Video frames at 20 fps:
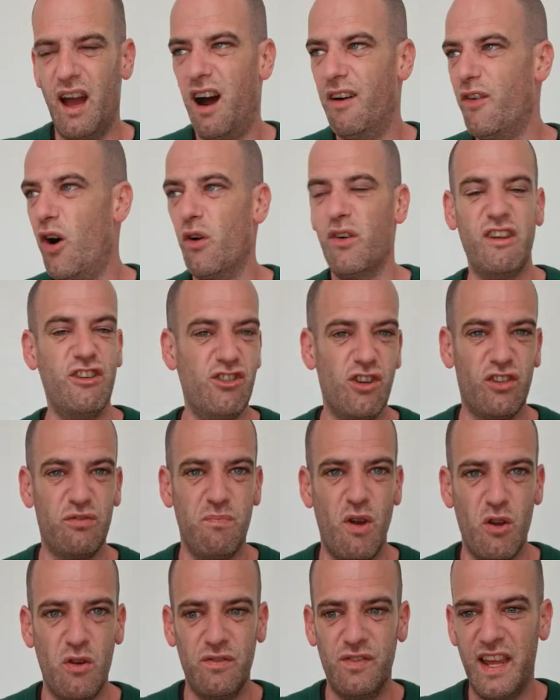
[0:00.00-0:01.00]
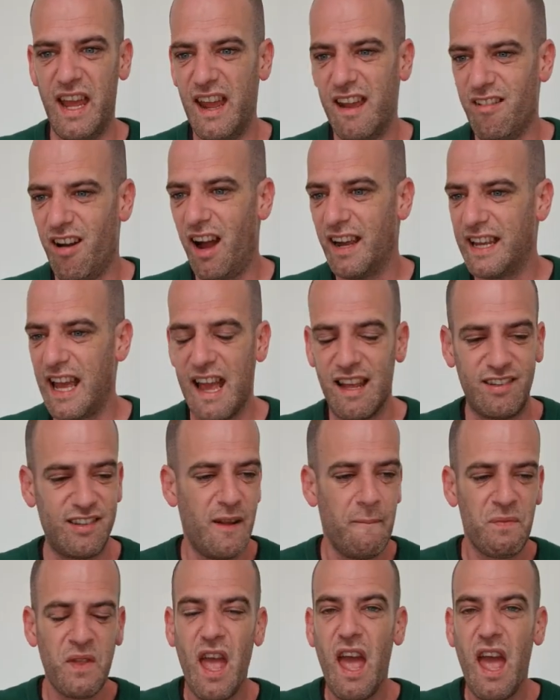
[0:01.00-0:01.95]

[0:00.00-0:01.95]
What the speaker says: I've only just moved here. I guess